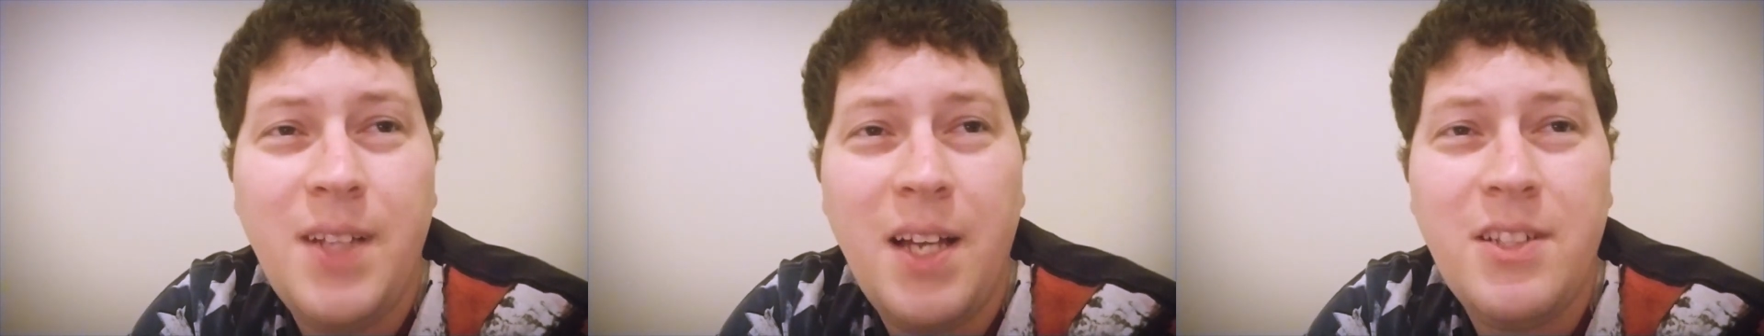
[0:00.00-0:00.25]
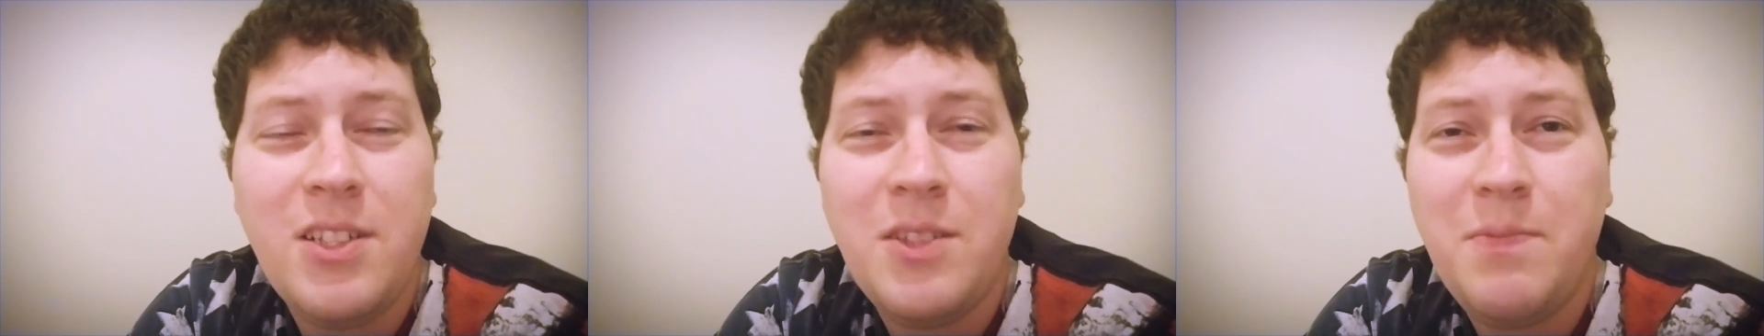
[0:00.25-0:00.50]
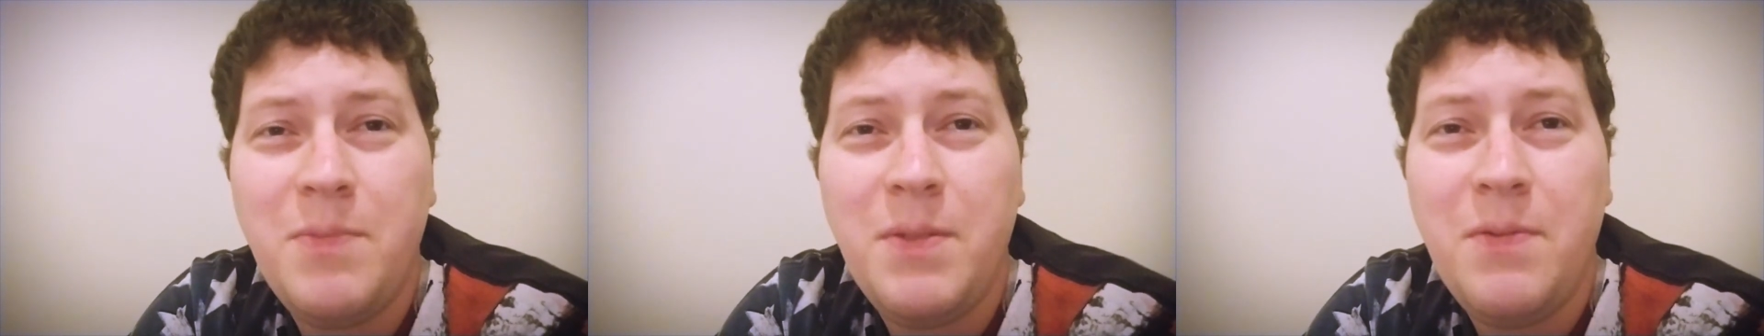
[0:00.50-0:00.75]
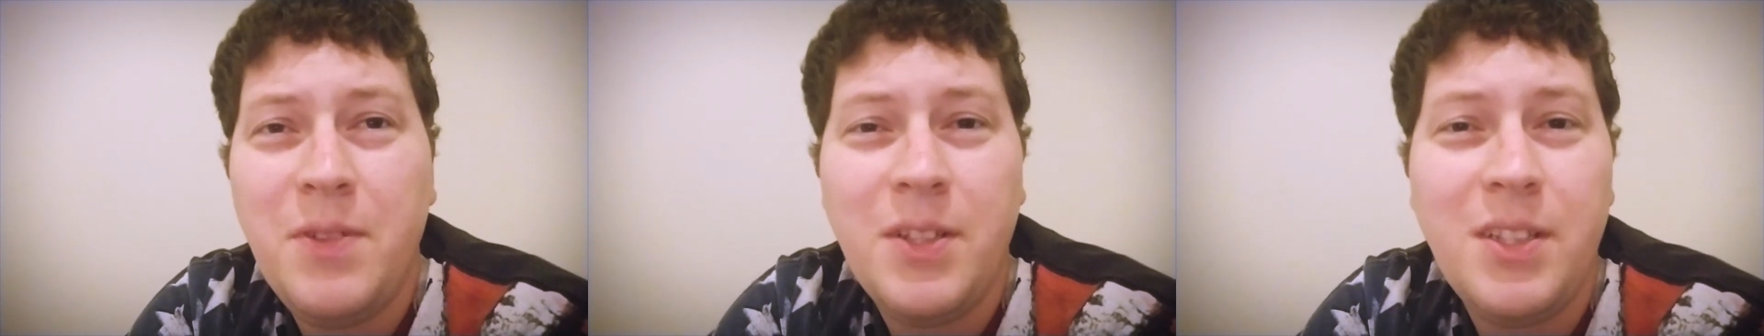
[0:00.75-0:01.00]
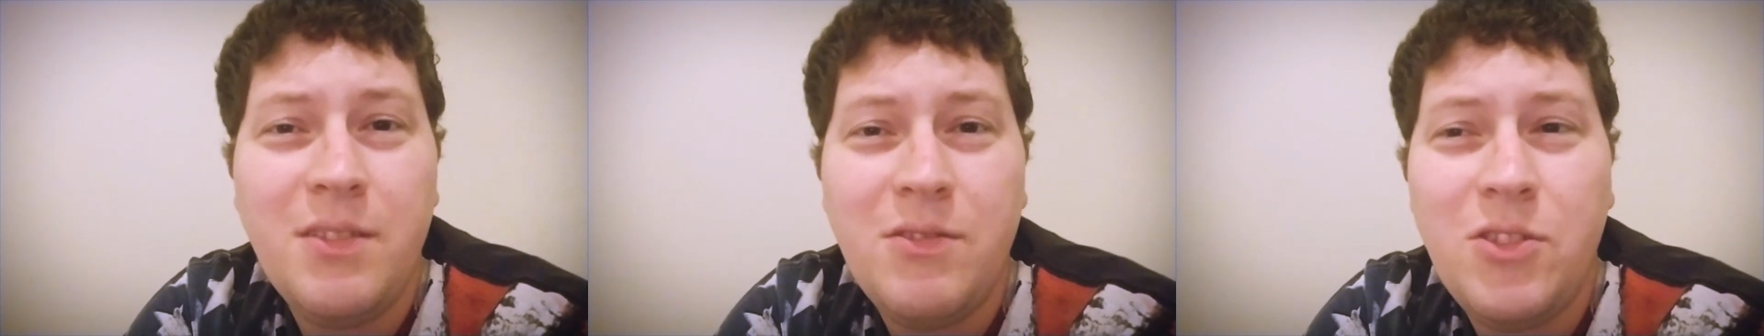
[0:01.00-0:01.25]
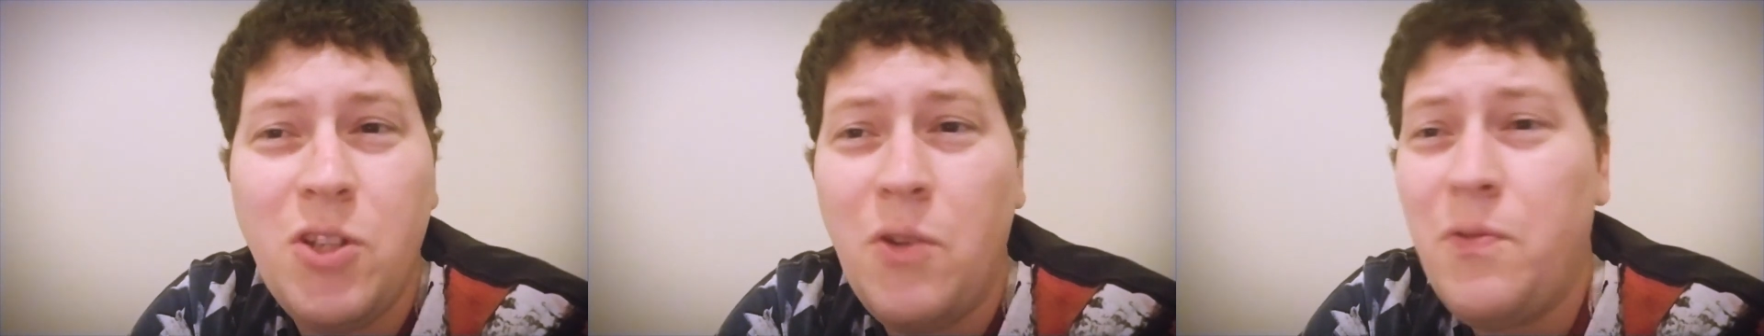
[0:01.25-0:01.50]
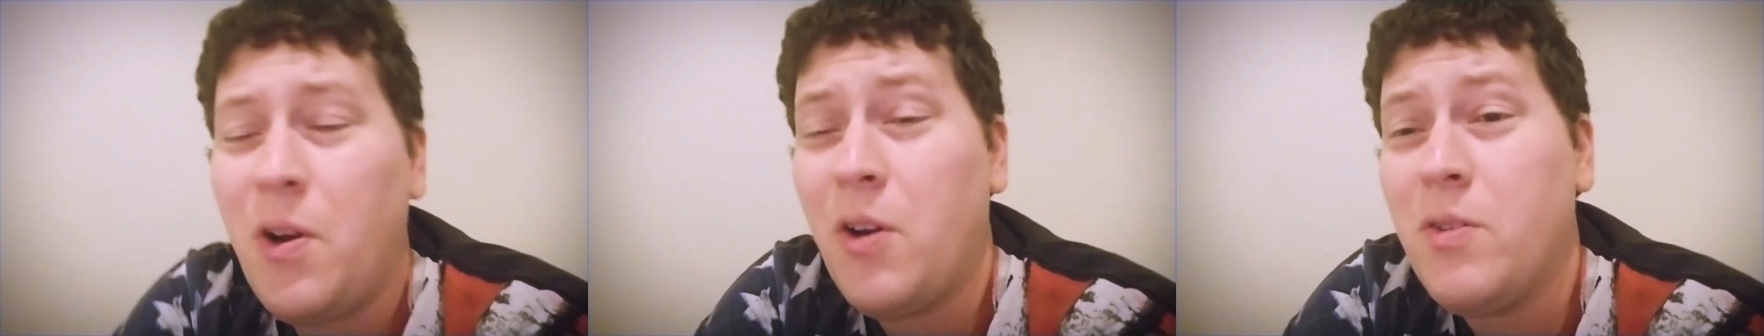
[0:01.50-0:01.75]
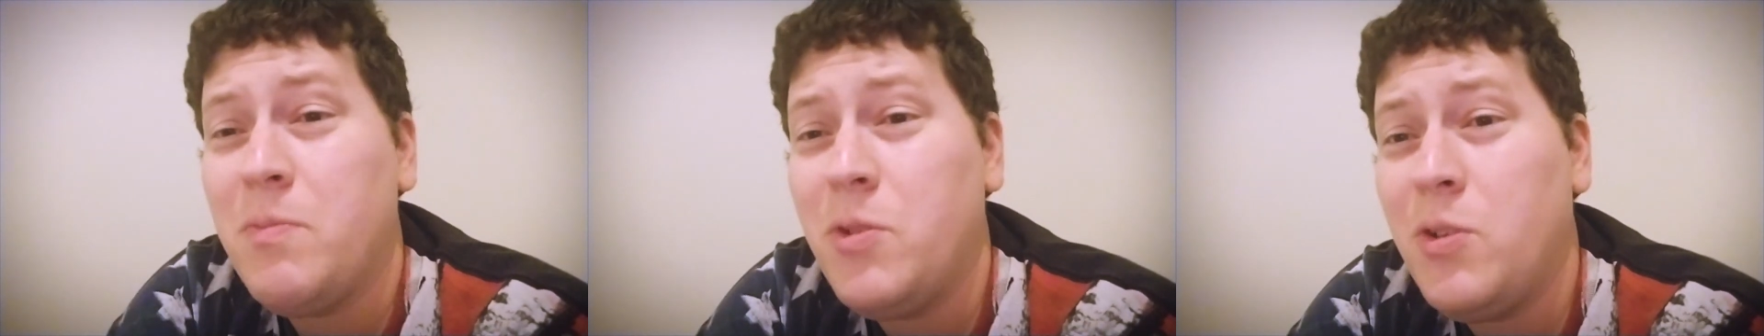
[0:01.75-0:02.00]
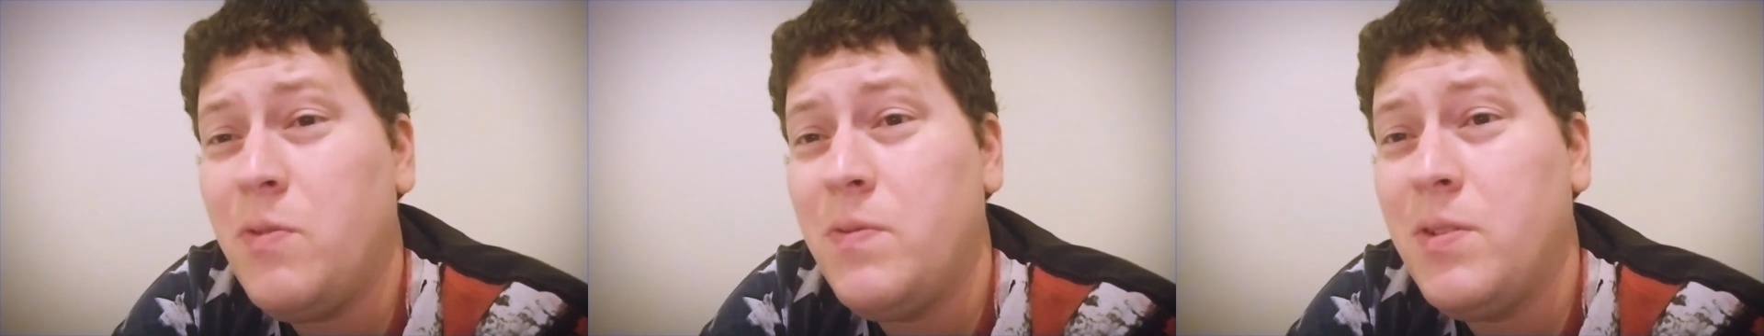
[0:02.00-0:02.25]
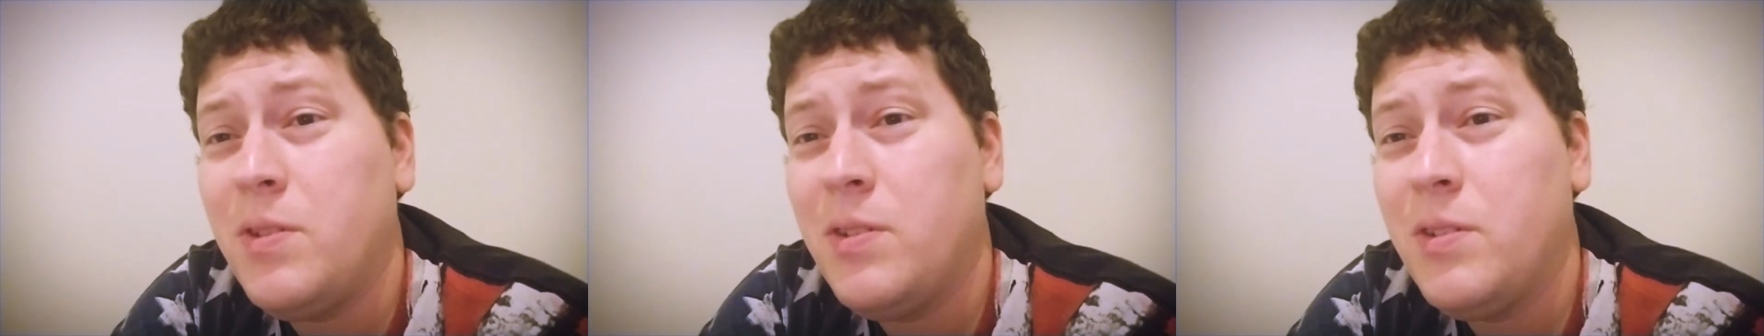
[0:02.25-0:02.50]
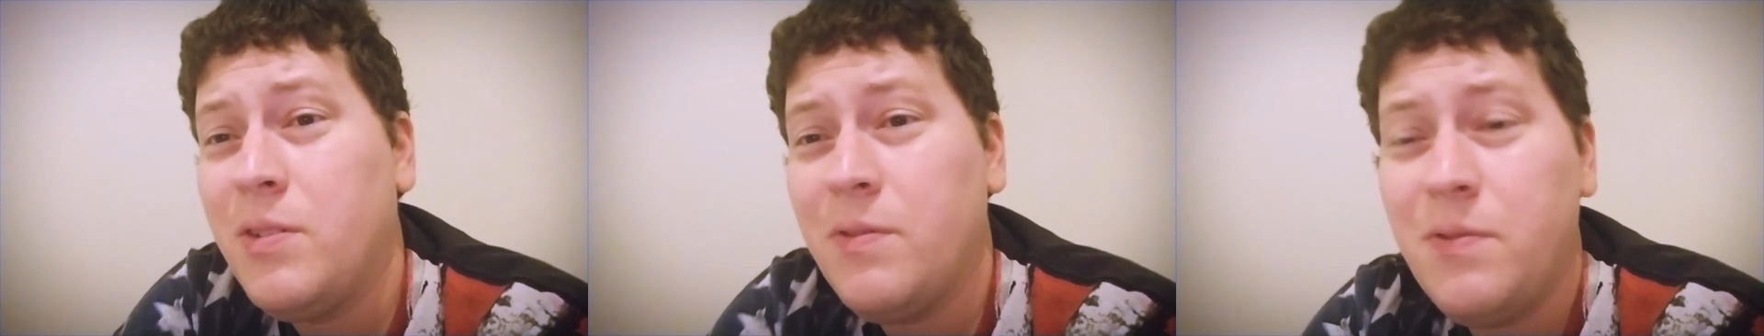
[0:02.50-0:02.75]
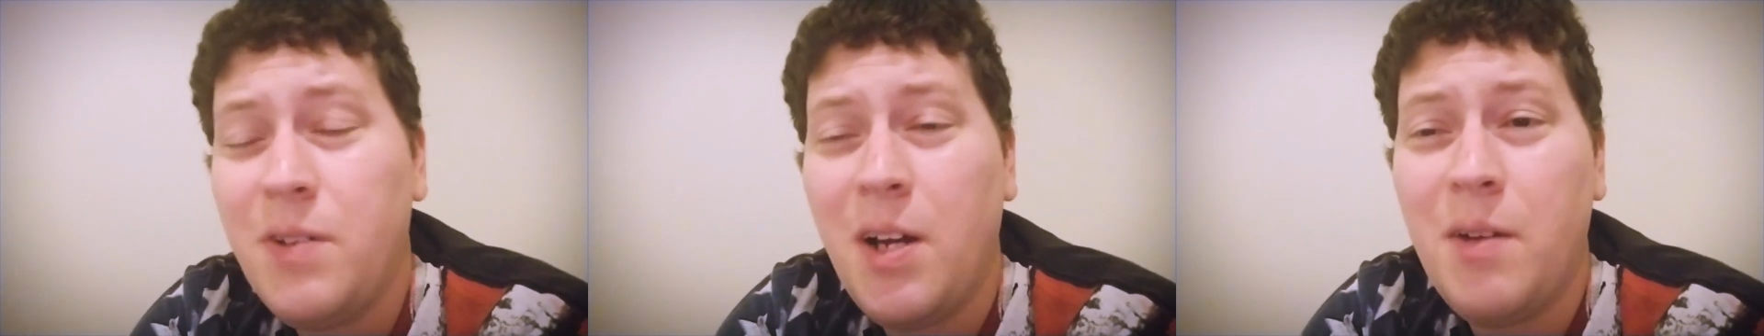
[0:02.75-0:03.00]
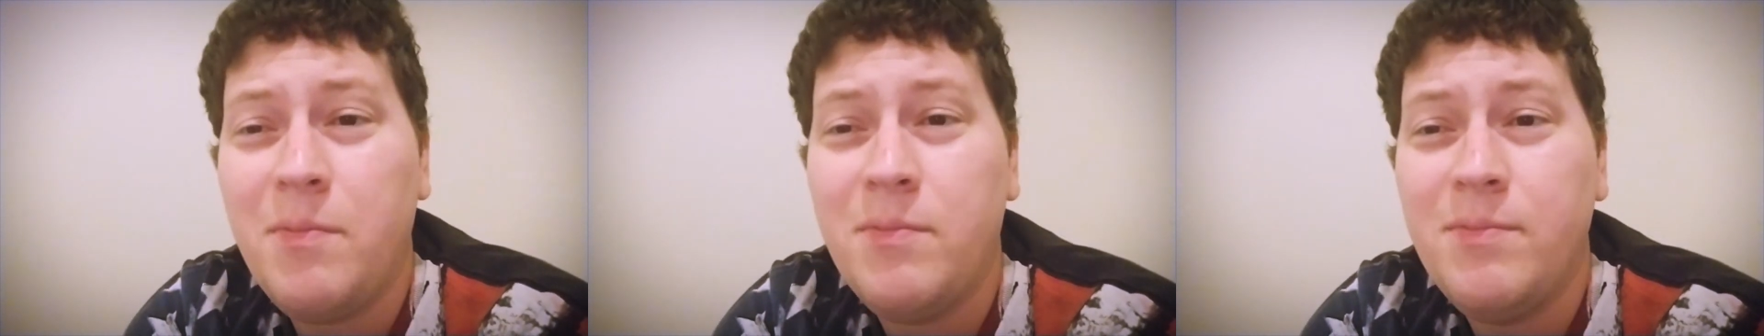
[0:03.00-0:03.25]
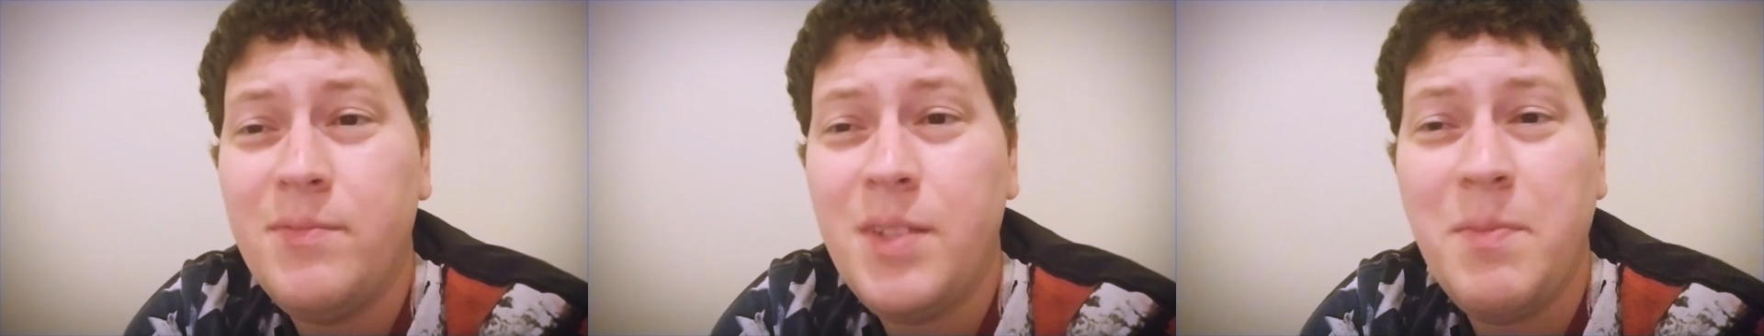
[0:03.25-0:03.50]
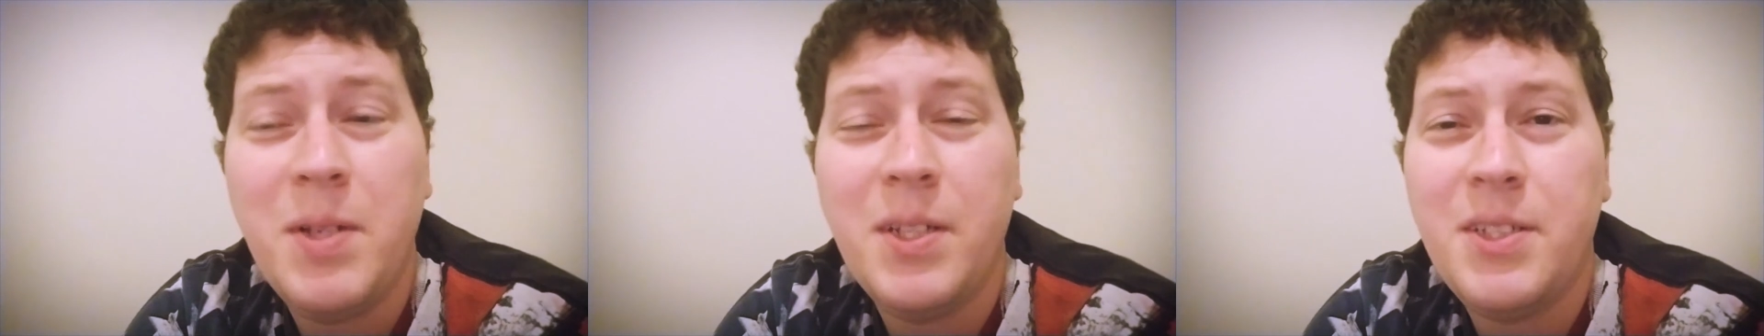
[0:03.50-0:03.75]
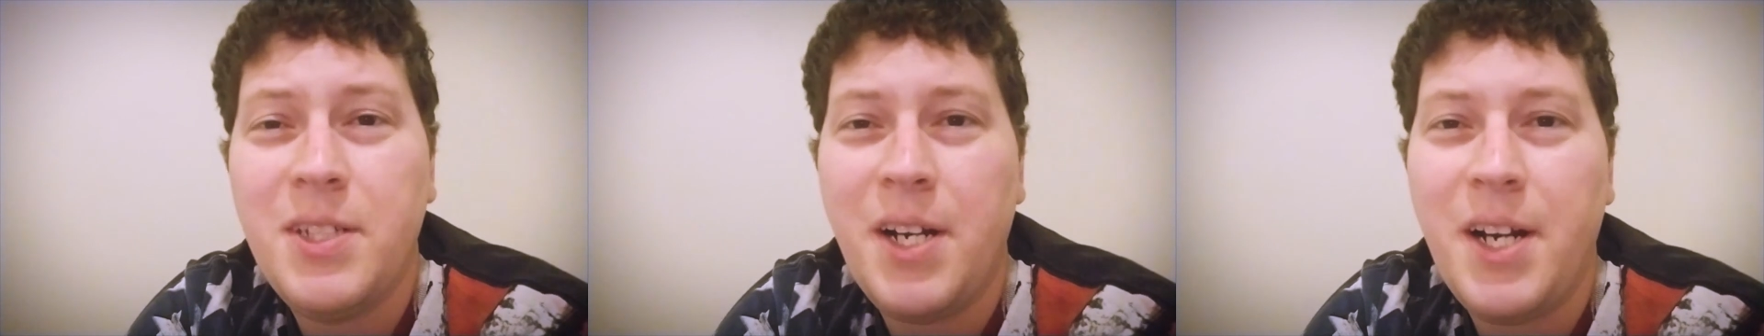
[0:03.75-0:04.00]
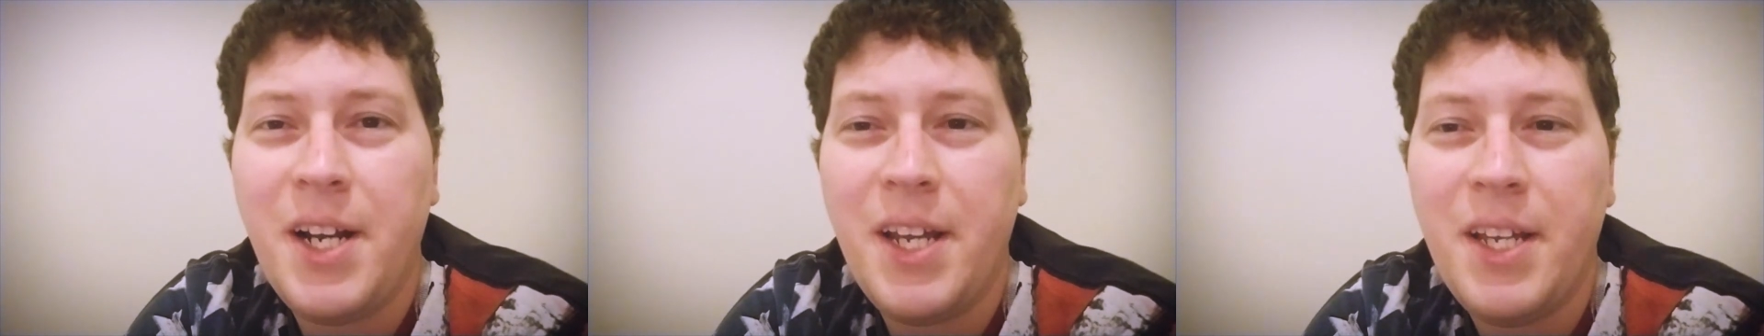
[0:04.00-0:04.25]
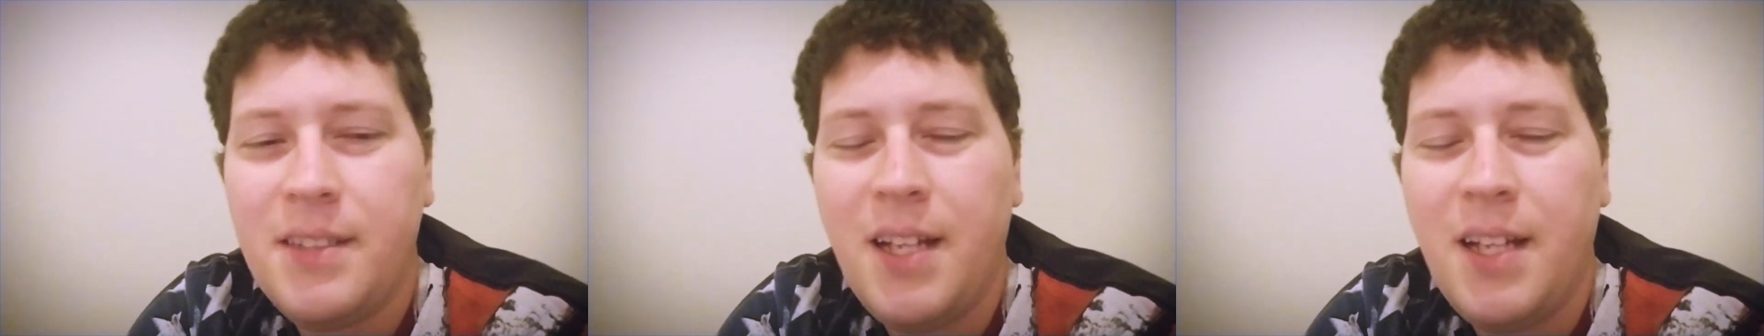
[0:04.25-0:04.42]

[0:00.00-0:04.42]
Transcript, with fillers: I've just been feeling so far removed from the military.